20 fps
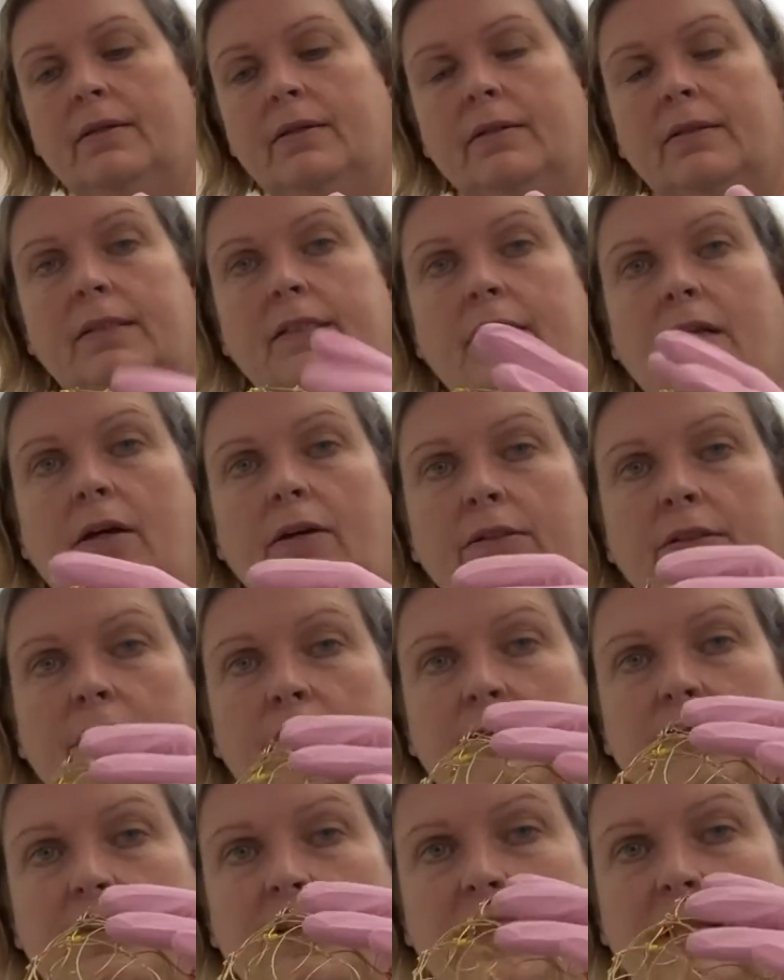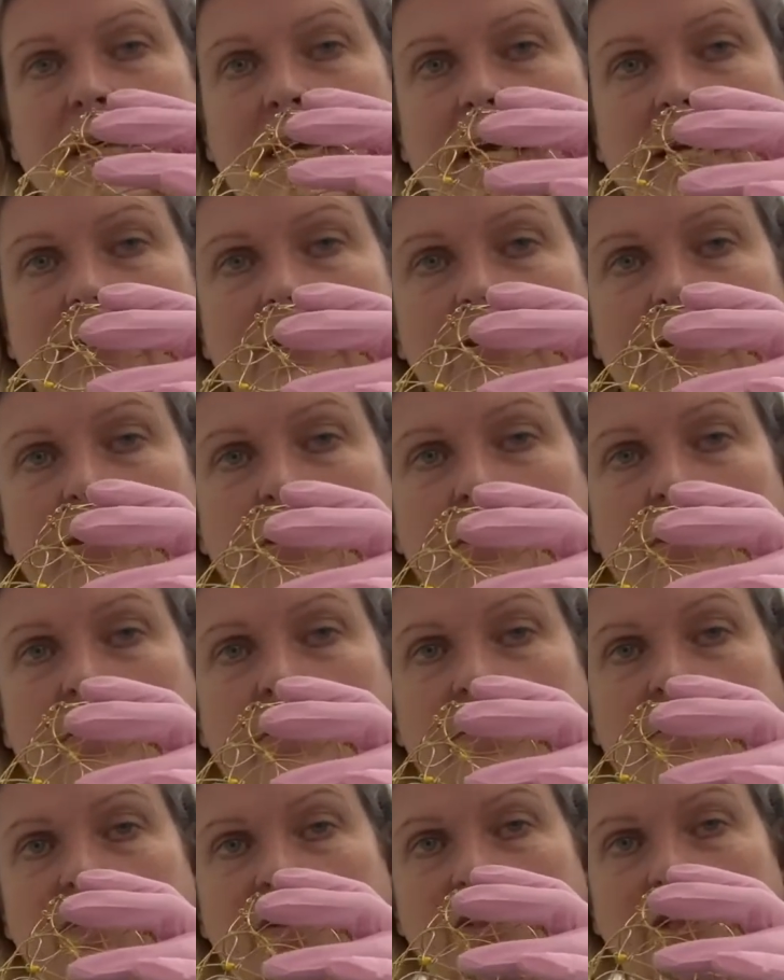start off at the edge of
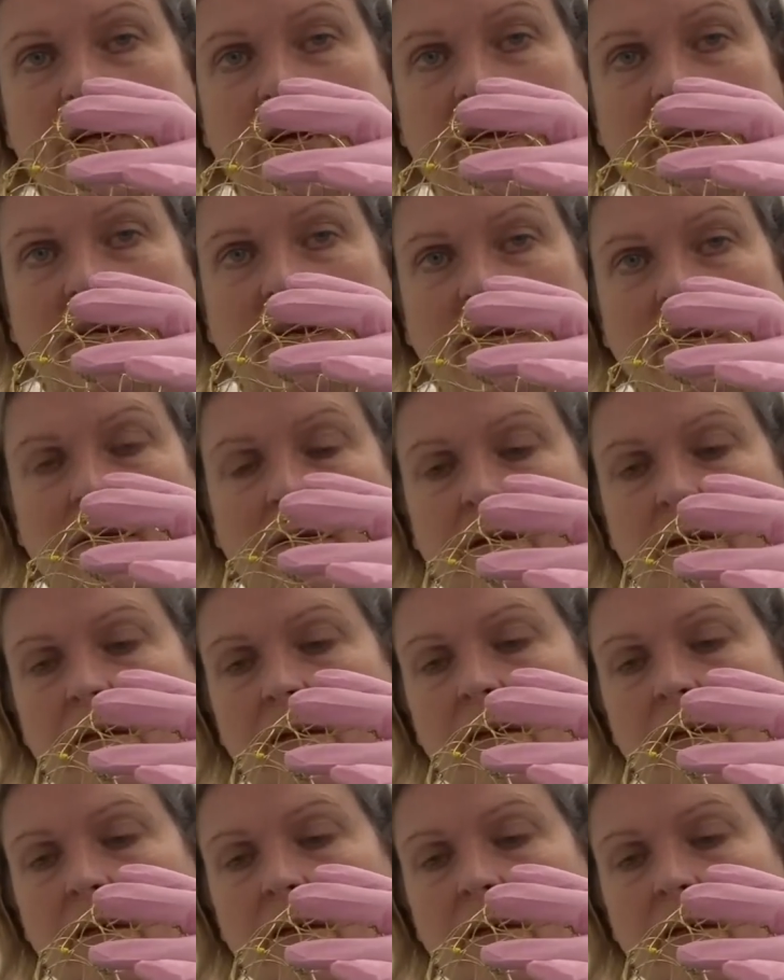the vagina